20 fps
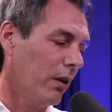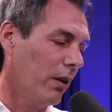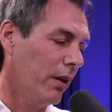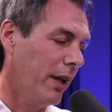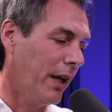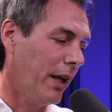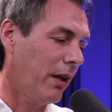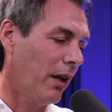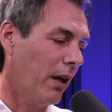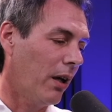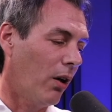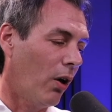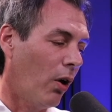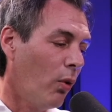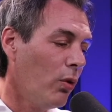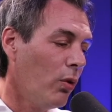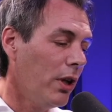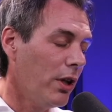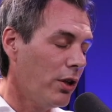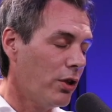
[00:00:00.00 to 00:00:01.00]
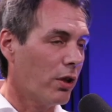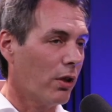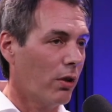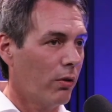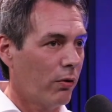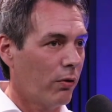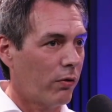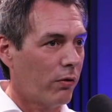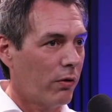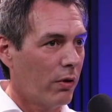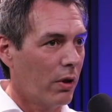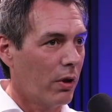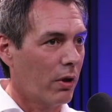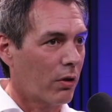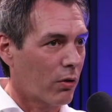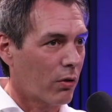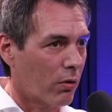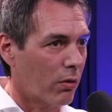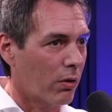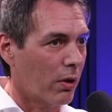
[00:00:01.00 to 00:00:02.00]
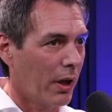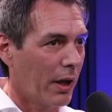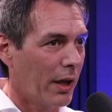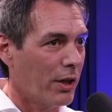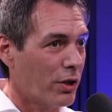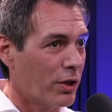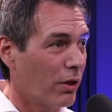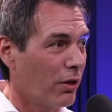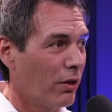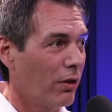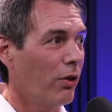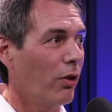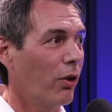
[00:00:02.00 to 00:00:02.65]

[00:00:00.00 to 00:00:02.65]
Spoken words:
data only shows the correlation,